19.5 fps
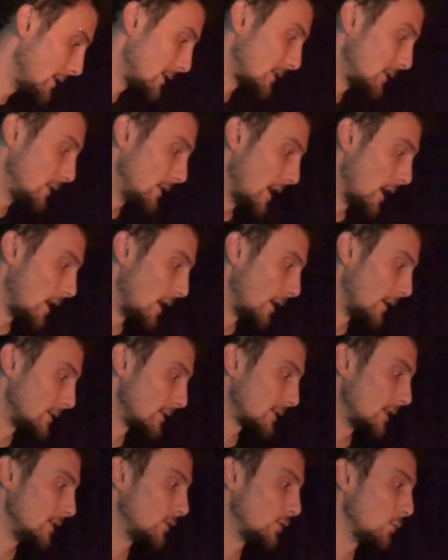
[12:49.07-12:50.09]
this
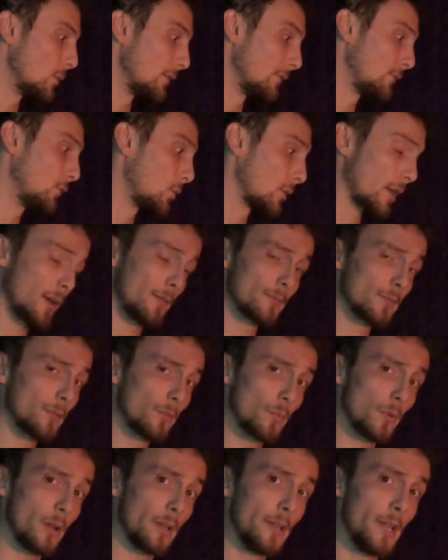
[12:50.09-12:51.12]
C214 comes
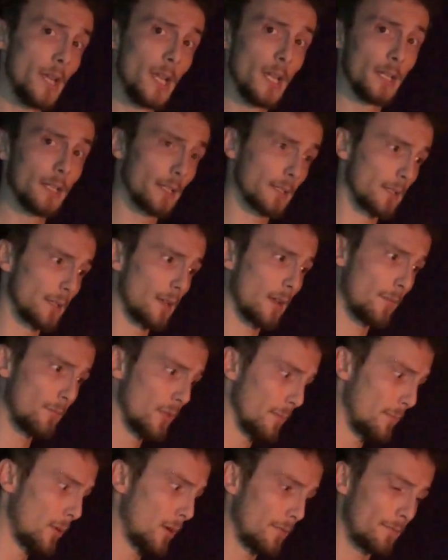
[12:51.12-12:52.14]
with one, doesn't come
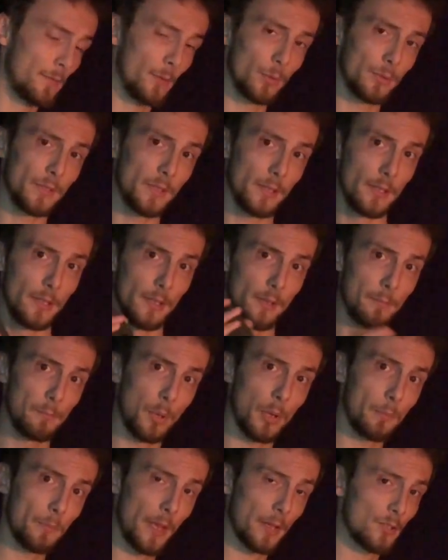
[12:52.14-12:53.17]
with a pop filter.
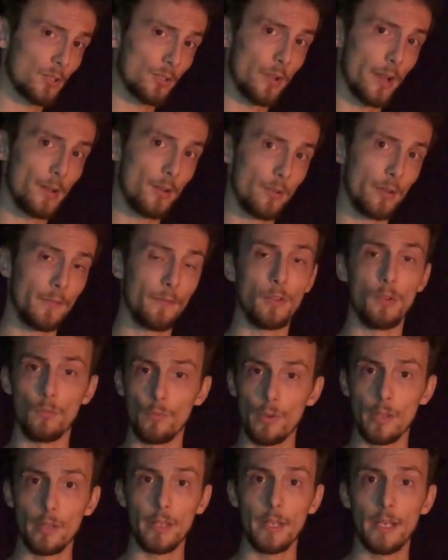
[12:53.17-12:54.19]
Pop that straight on if you
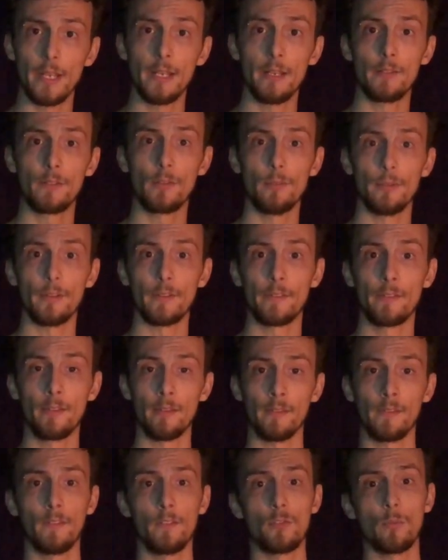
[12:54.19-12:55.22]
really needed to in a
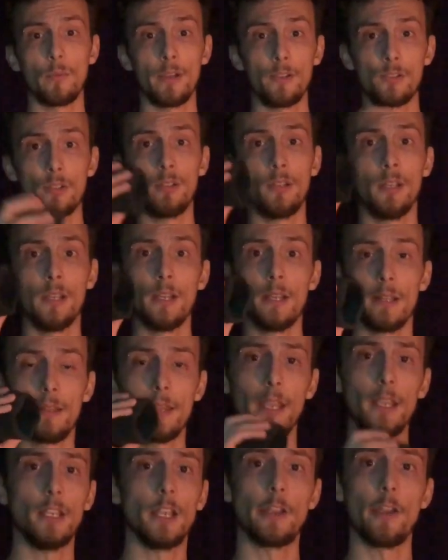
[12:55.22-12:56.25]
certain situation.
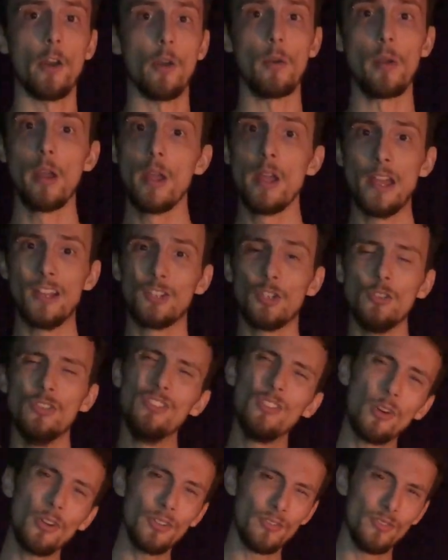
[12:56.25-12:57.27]
There you go. Do
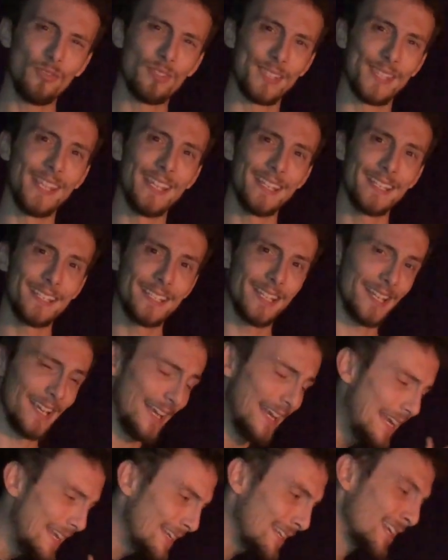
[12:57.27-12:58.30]
not use this
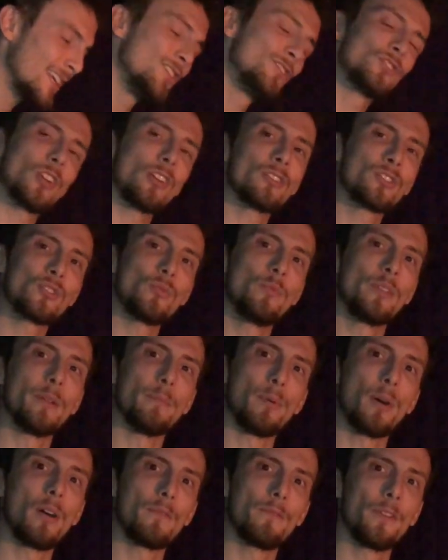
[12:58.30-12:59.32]
in conjunction with a
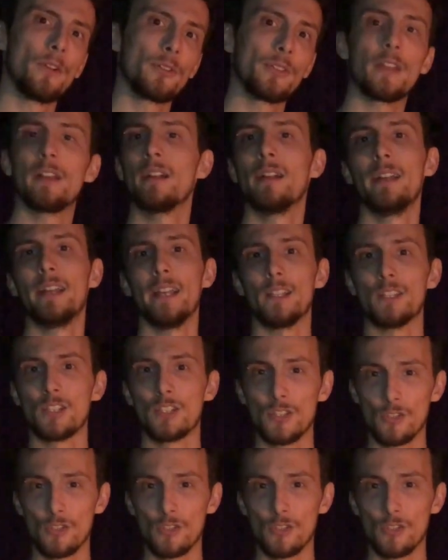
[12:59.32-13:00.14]
pop filter. It's